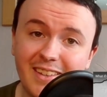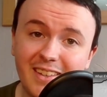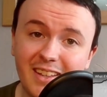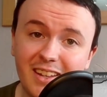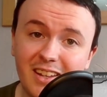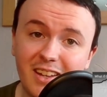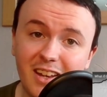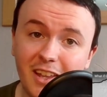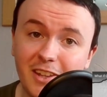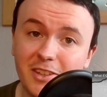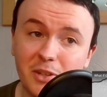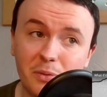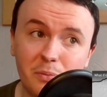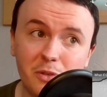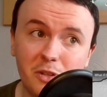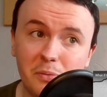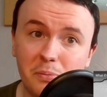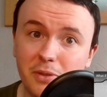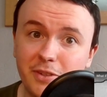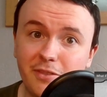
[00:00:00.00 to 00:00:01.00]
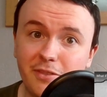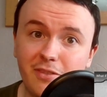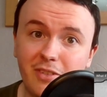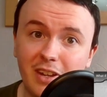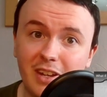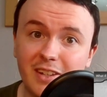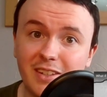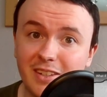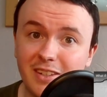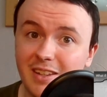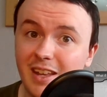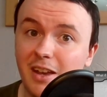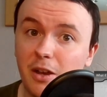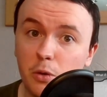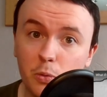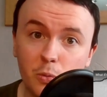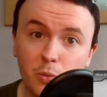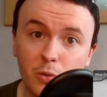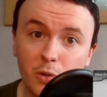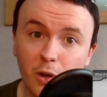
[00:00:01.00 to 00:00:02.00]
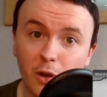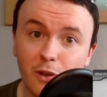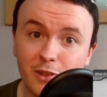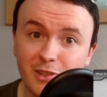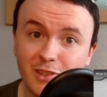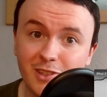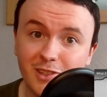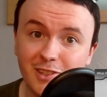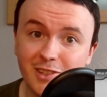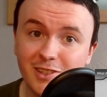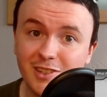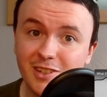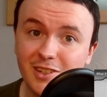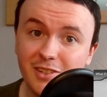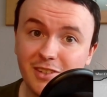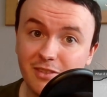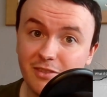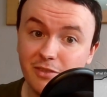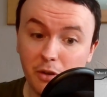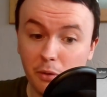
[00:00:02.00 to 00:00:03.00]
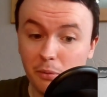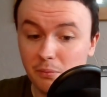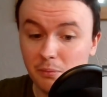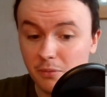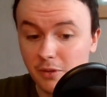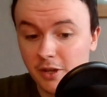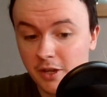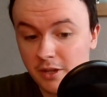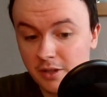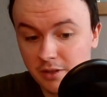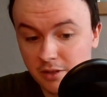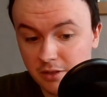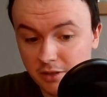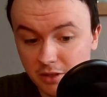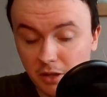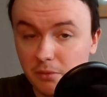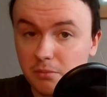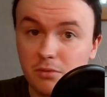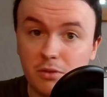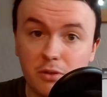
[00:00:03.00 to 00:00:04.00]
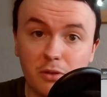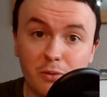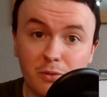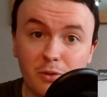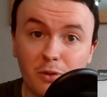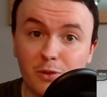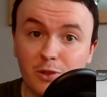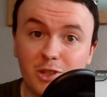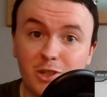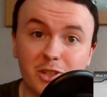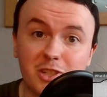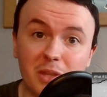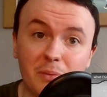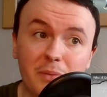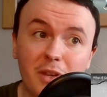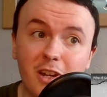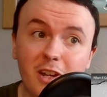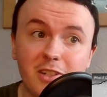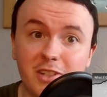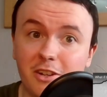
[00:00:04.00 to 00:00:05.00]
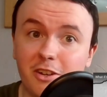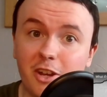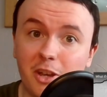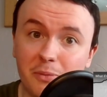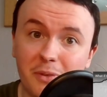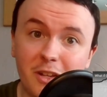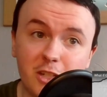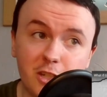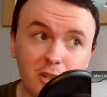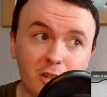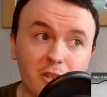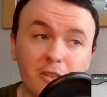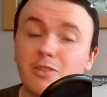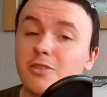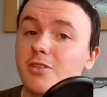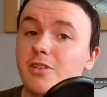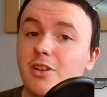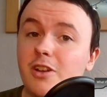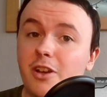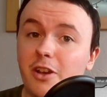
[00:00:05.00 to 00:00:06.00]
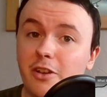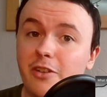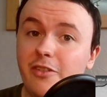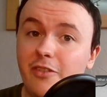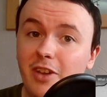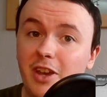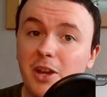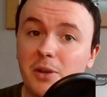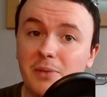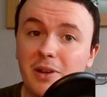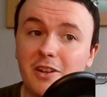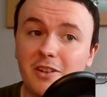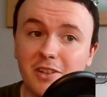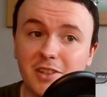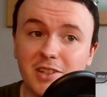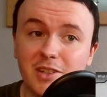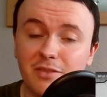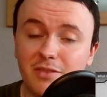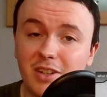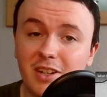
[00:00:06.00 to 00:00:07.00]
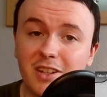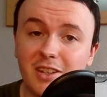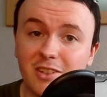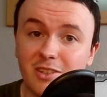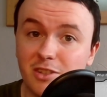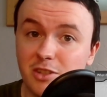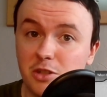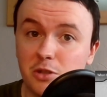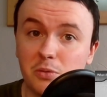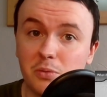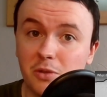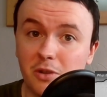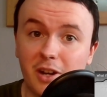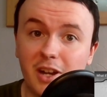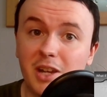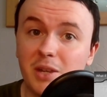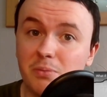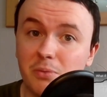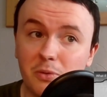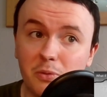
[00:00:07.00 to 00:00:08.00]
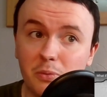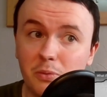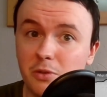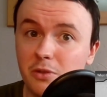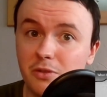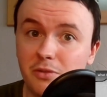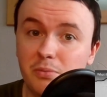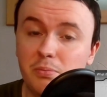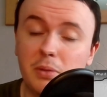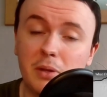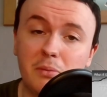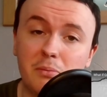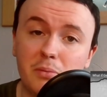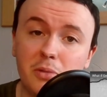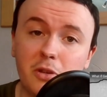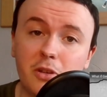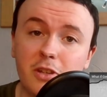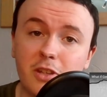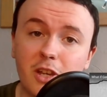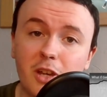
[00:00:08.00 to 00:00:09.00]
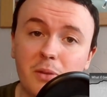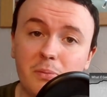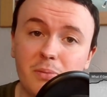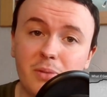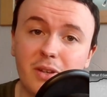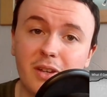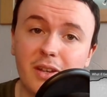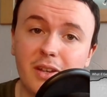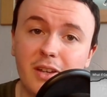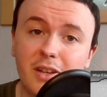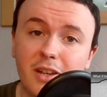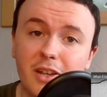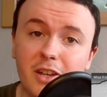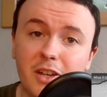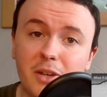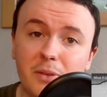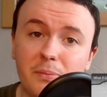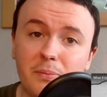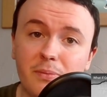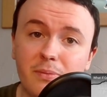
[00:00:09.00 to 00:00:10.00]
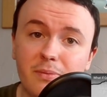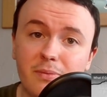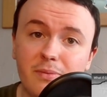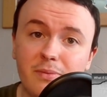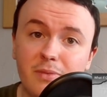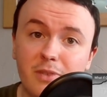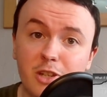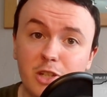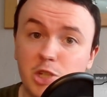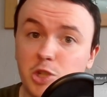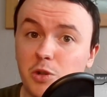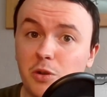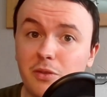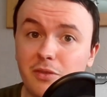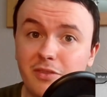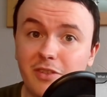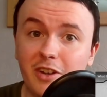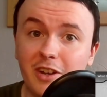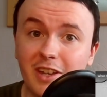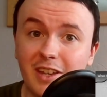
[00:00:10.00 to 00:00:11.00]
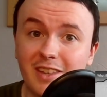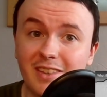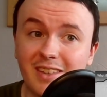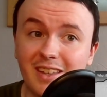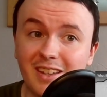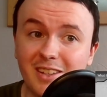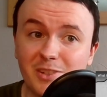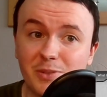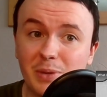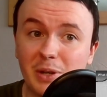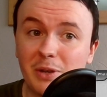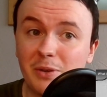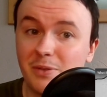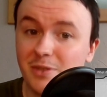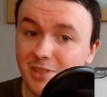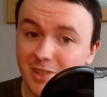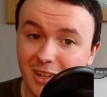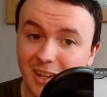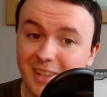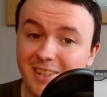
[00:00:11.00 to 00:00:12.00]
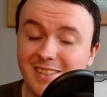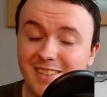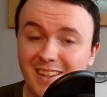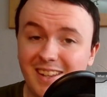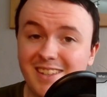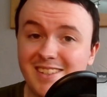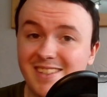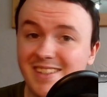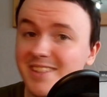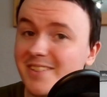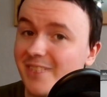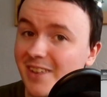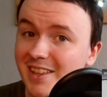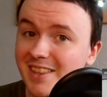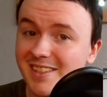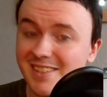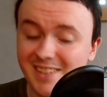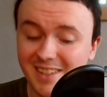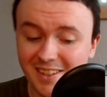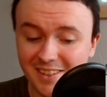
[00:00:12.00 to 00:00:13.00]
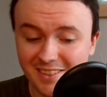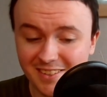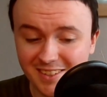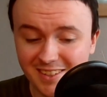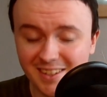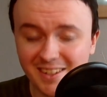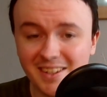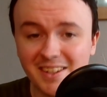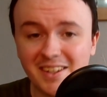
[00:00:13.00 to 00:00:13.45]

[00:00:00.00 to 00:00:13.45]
London would have been defended at all costs from, you know, not just the military. I imagine a fair amount of civilians who were able would have been putting up a strong fight in that as well. So let's see where this goes.